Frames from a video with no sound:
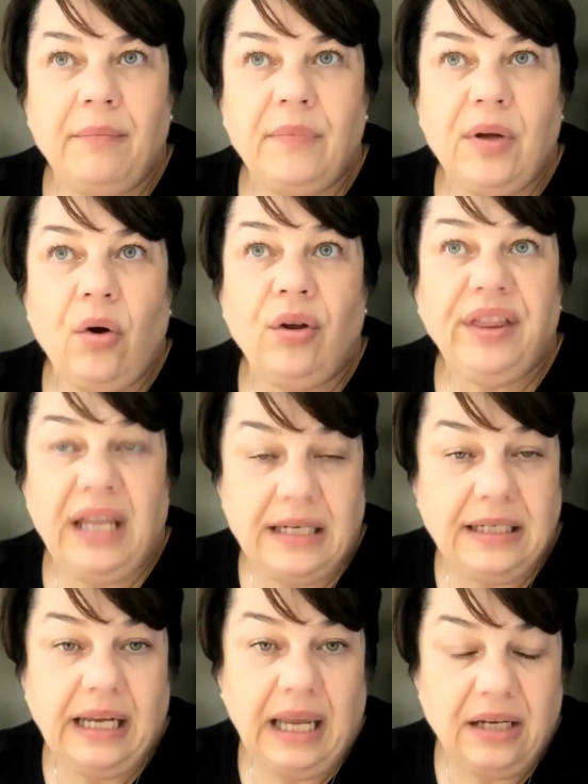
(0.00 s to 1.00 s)

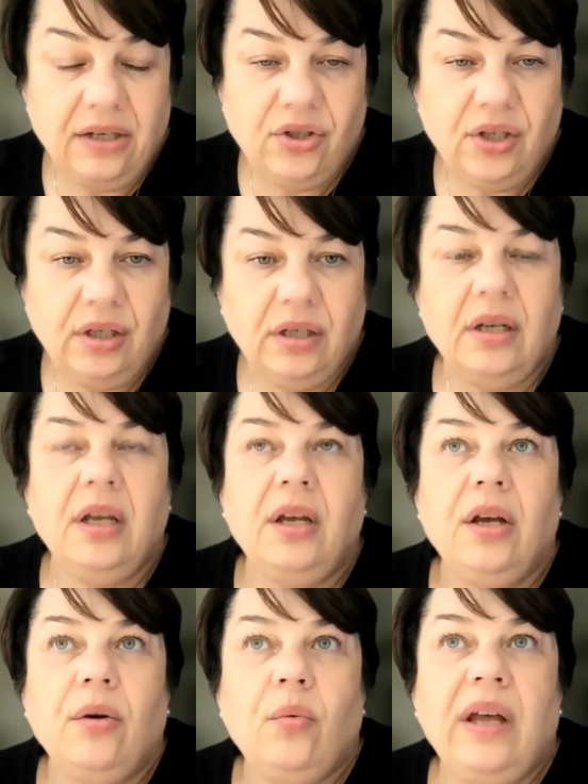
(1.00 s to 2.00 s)
authentication,
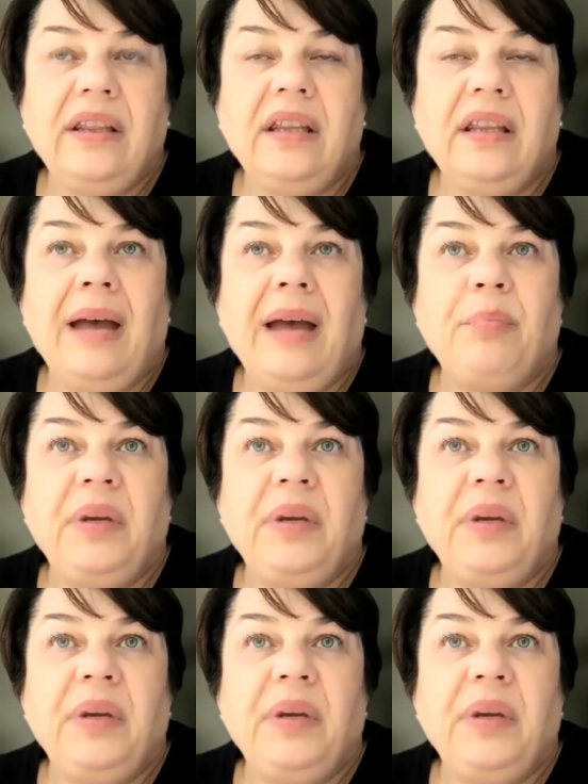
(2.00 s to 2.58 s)
whether that